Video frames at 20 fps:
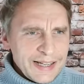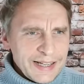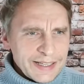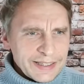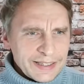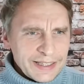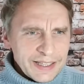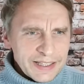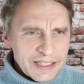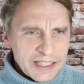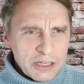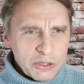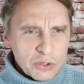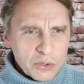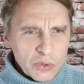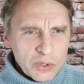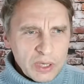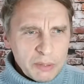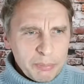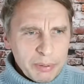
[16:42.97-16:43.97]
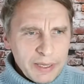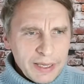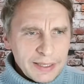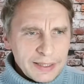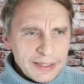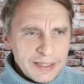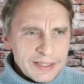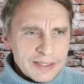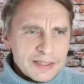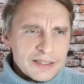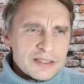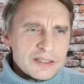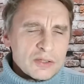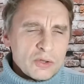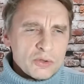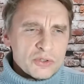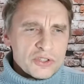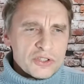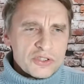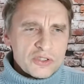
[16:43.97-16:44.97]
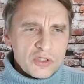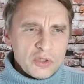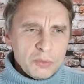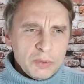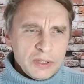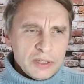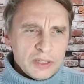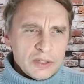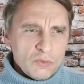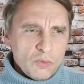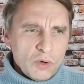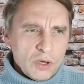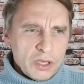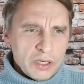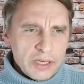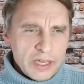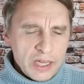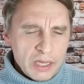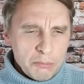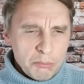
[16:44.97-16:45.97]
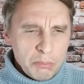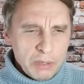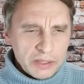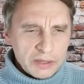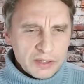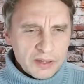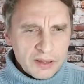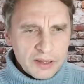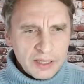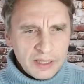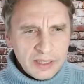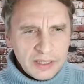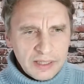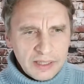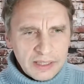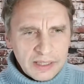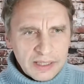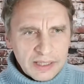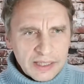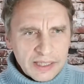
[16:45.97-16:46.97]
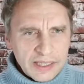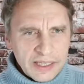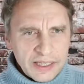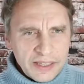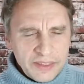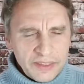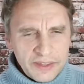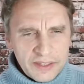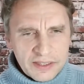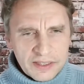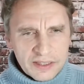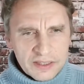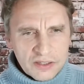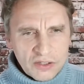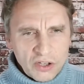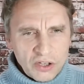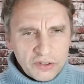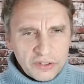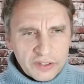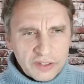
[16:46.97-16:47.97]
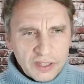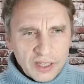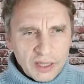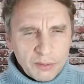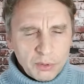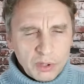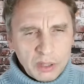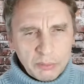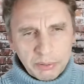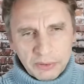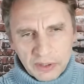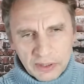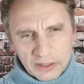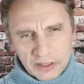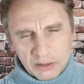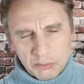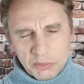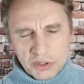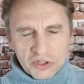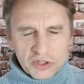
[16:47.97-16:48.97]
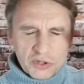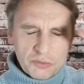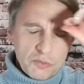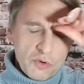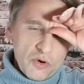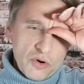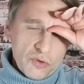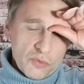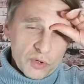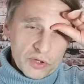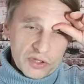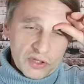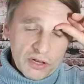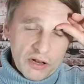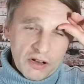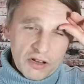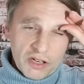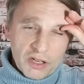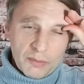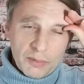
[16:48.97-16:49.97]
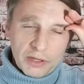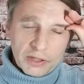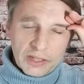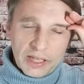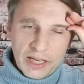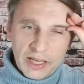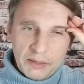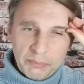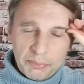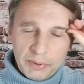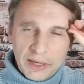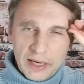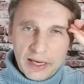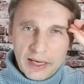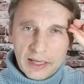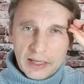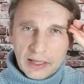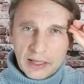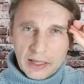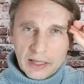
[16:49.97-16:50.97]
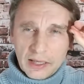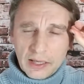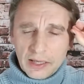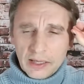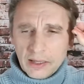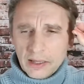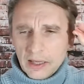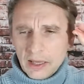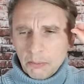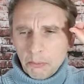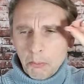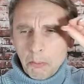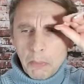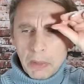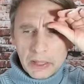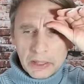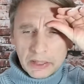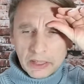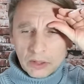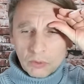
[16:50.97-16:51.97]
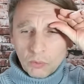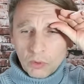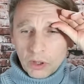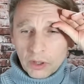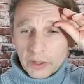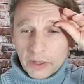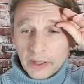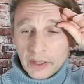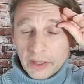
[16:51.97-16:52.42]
Can South Korea pay enlisted soldiers 2 million won a month? This is on the table. Apparently Mr. Moon was talking about paying 1 million won